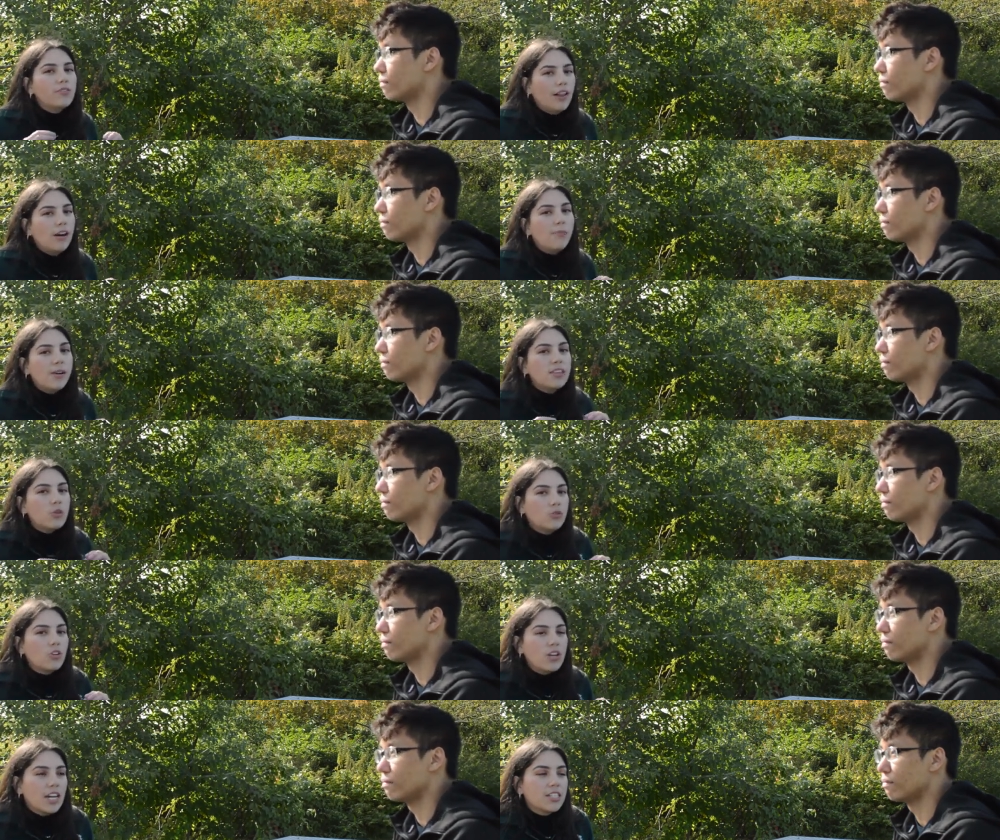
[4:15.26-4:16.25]
Speaker 1: developing
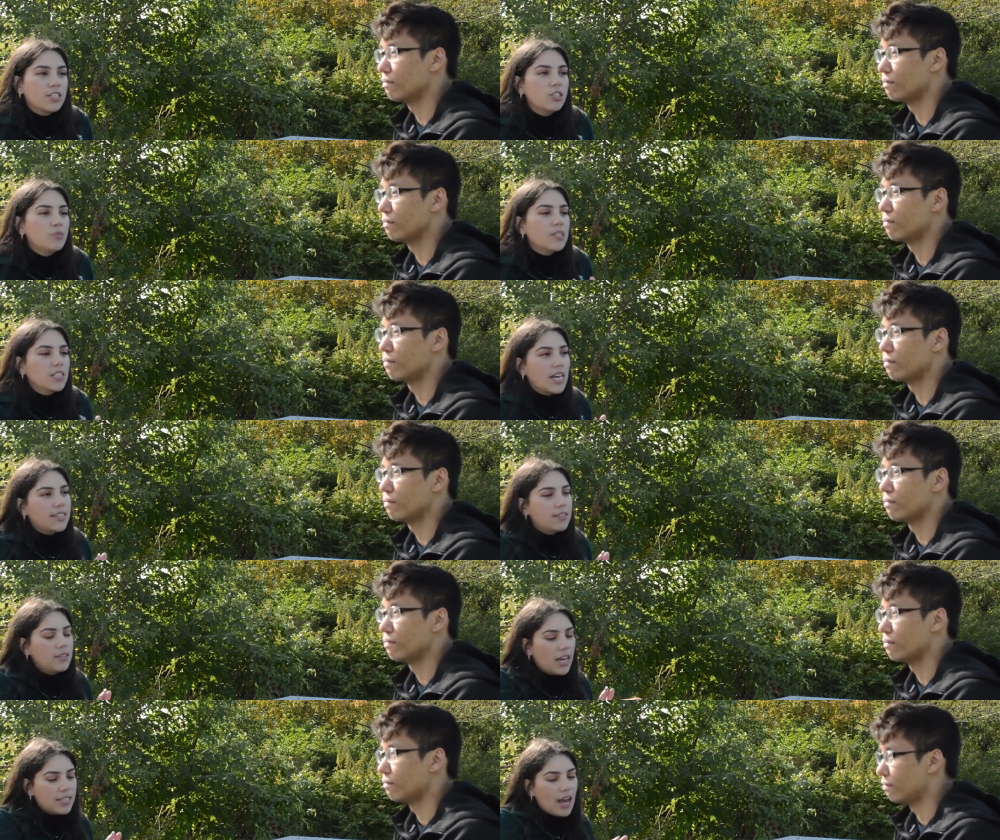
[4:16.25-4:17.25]
those connections, because
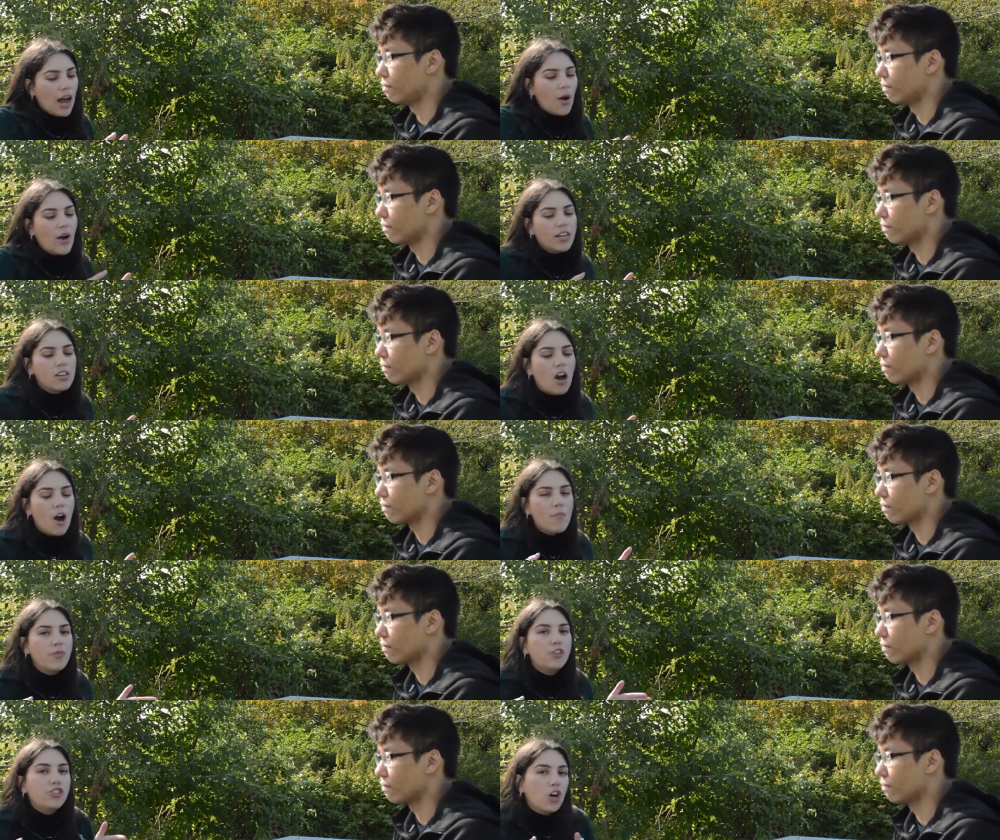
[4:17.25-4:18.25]
that's how I
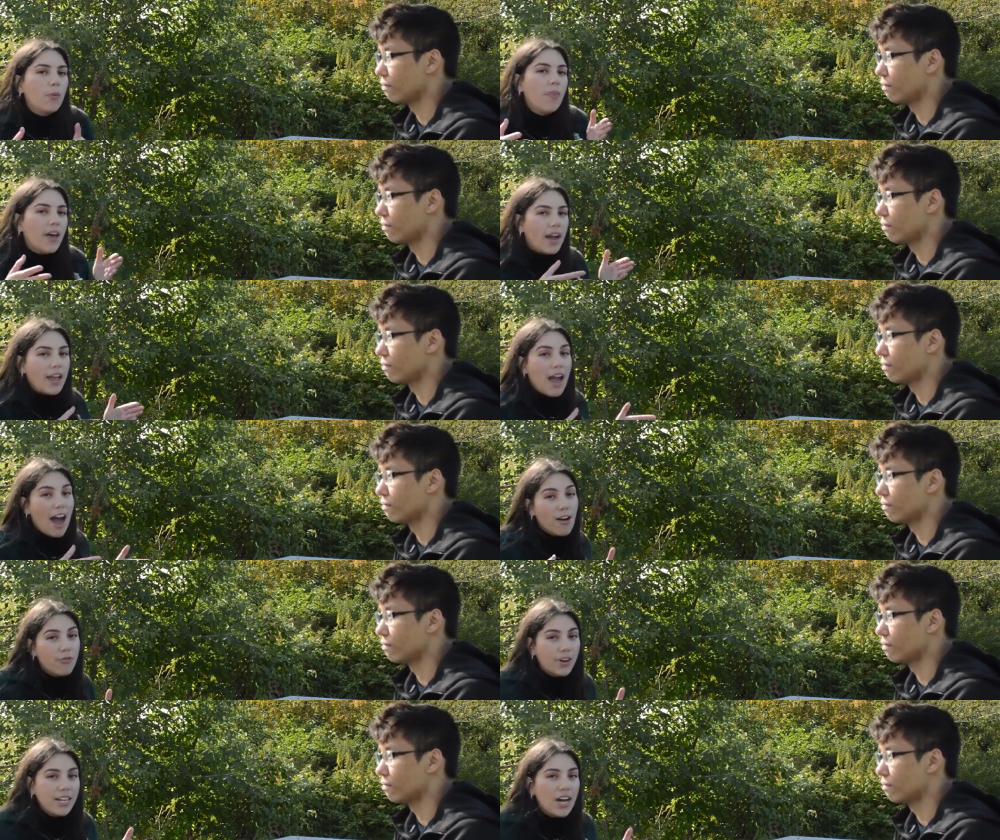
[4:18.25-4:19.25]
got the job that I
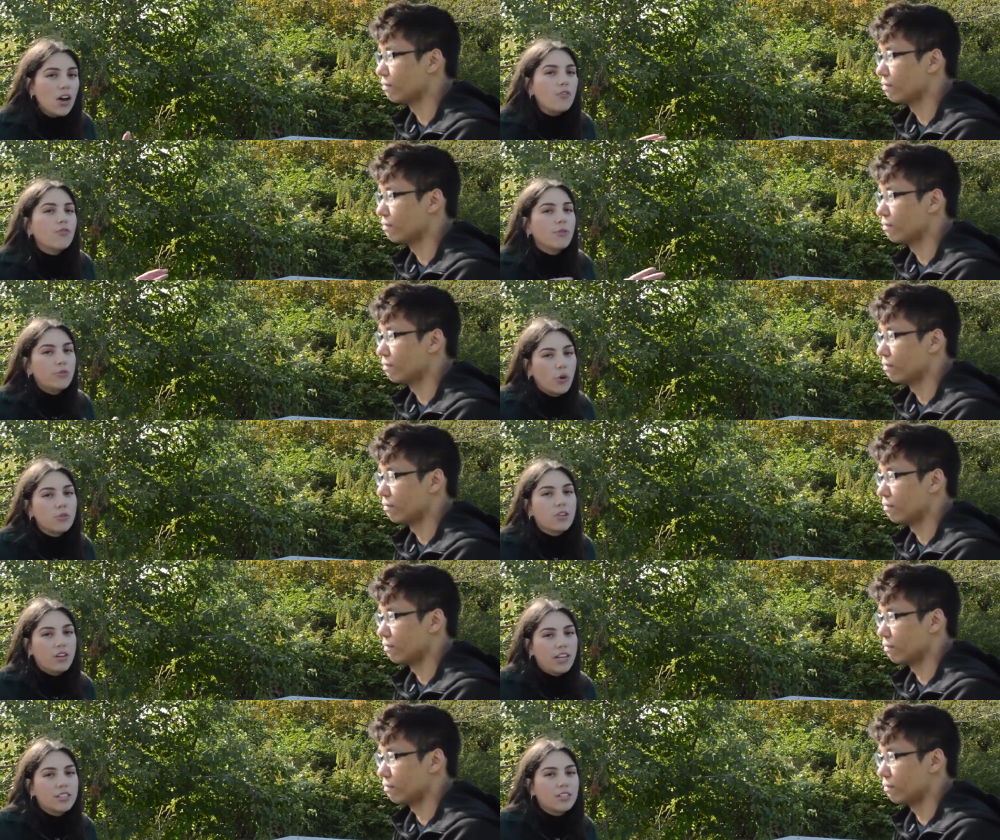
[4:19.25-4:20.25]
have right now, from those
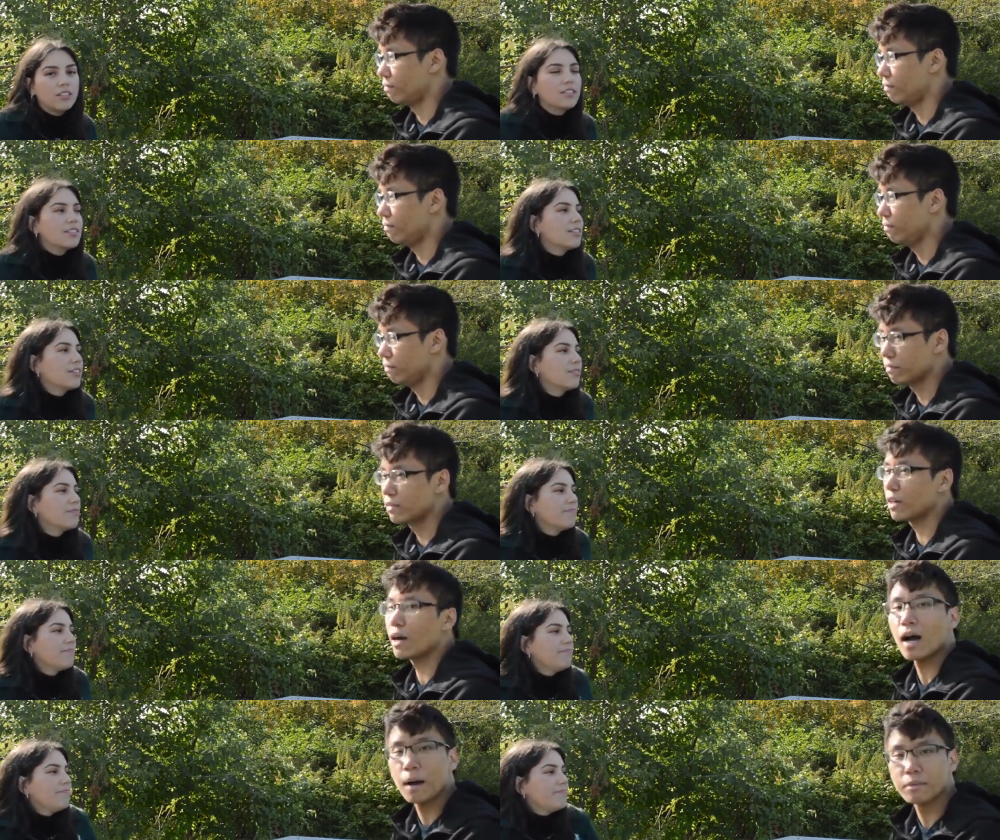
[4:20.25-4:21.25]
connections.
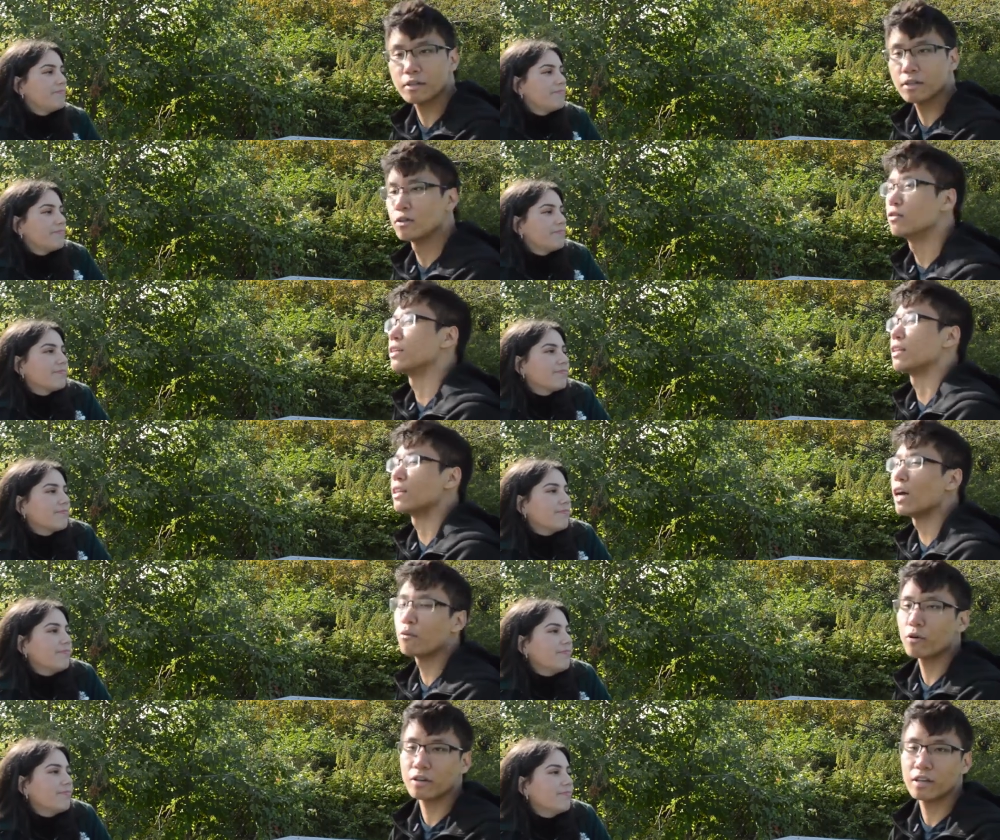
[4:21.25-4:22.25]
Speaker 2: Yeah, absolutely.
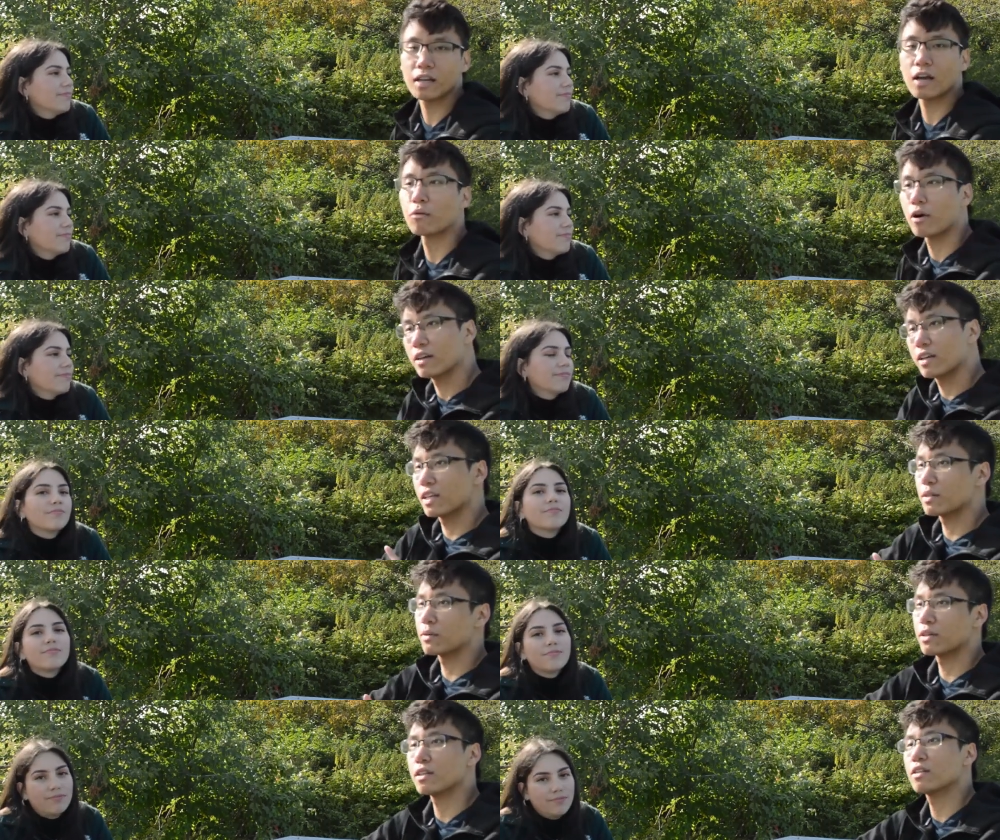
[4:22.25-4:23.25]
Networking and work
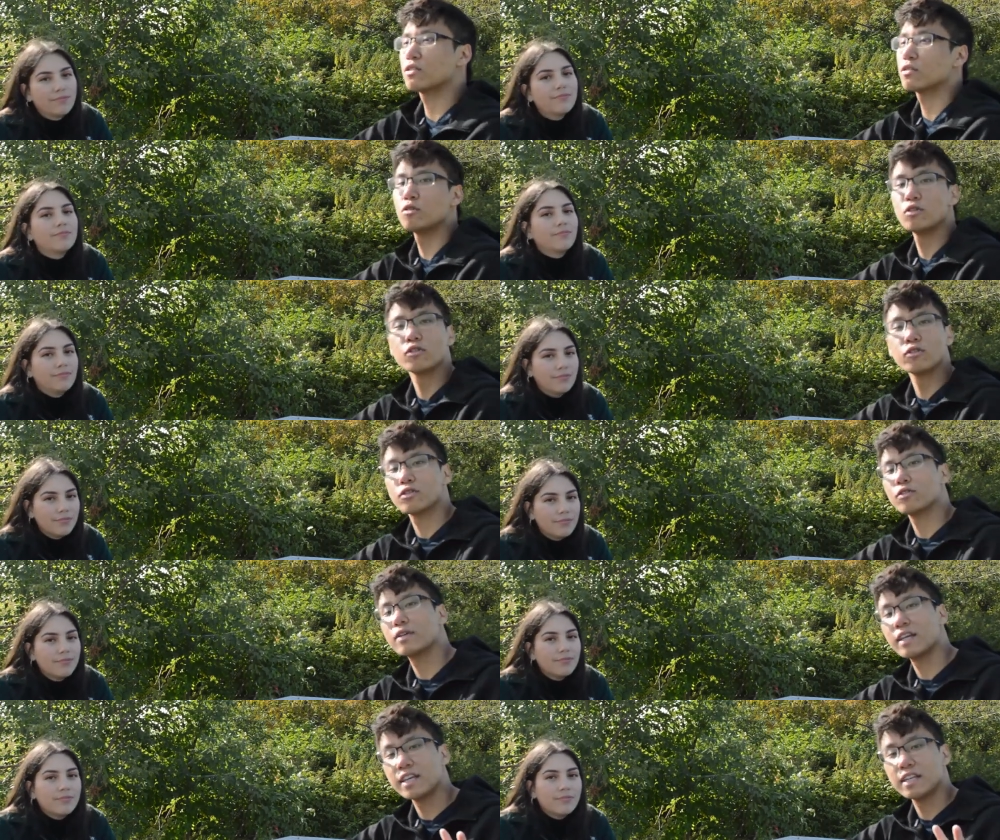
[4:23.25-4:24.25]
experience, two
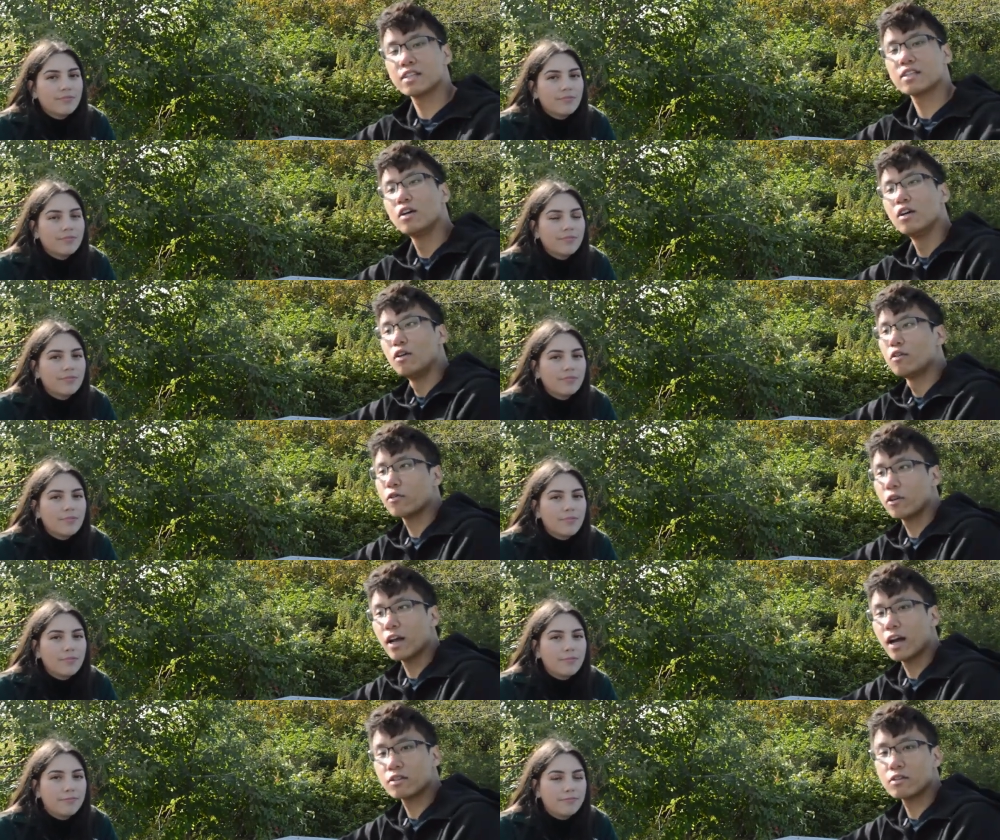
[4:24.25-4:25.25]
crucial keys for
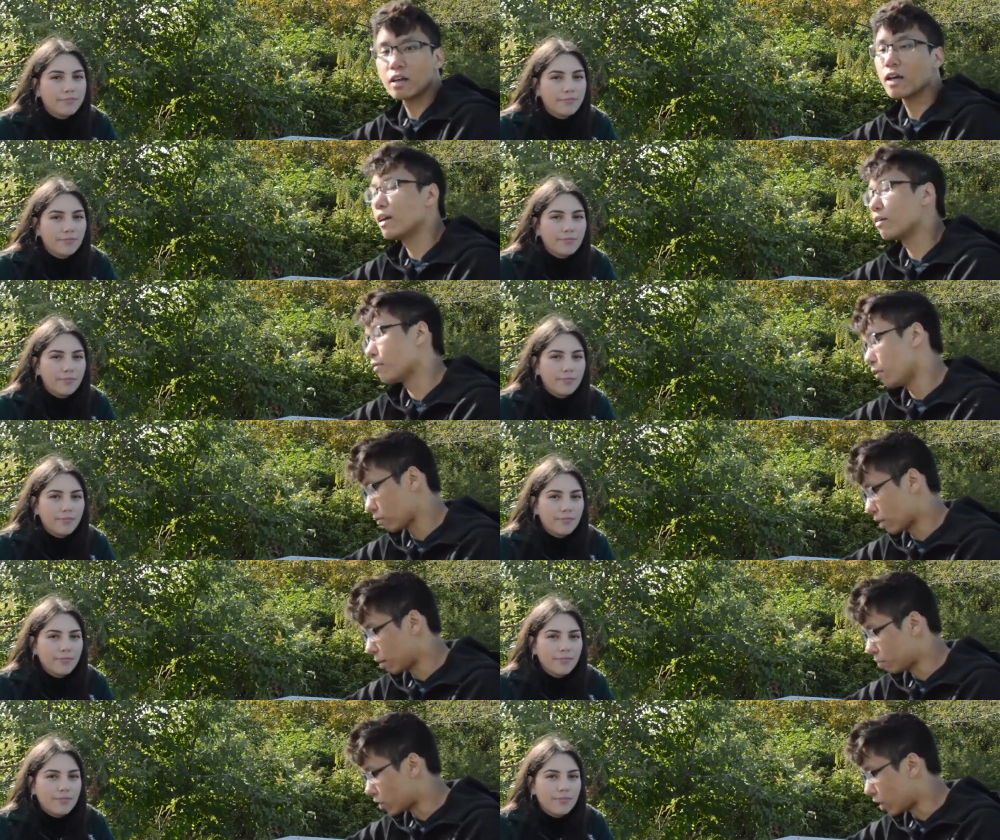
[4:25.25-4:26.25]
you guys to get a full-time